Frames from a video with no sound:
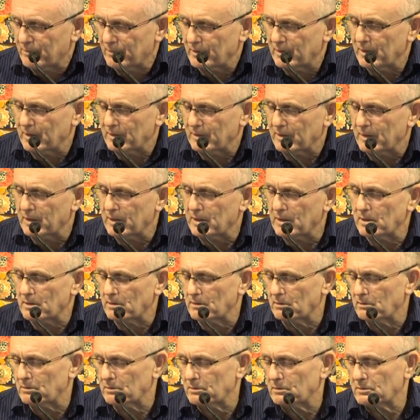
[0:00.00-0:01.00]
that the
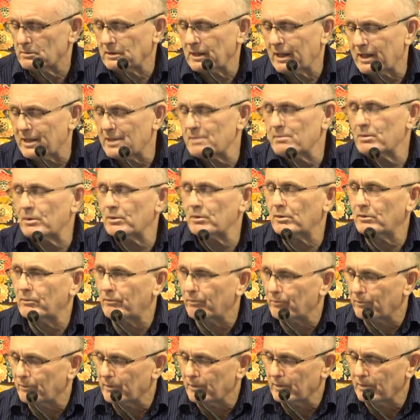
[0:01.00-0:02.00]

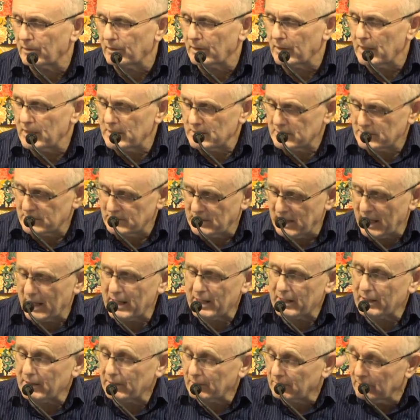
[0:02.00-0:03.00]
table is
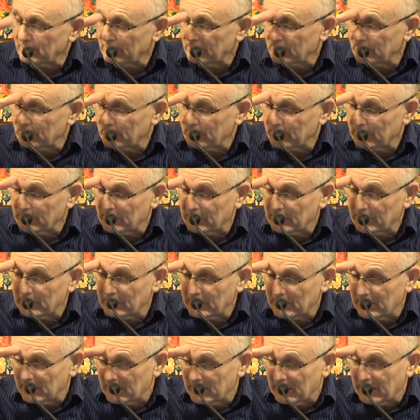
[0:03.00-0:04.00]
there,
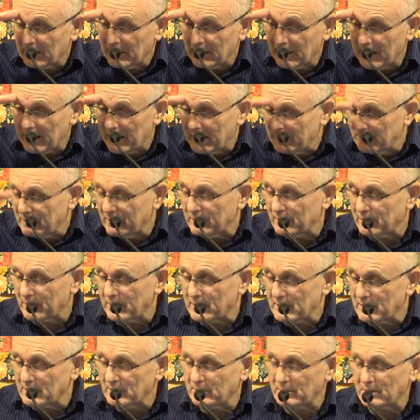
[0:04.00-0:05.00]
and that
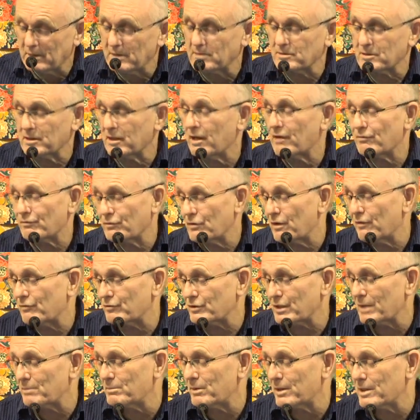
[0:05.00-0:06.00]
if
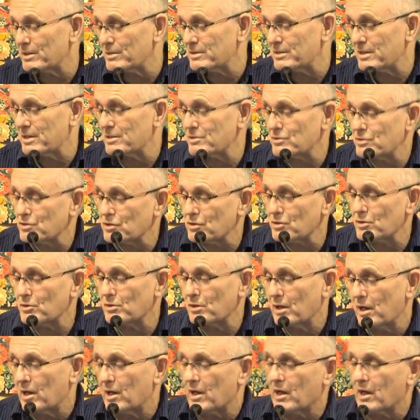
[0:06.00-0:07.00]
somebody says to you,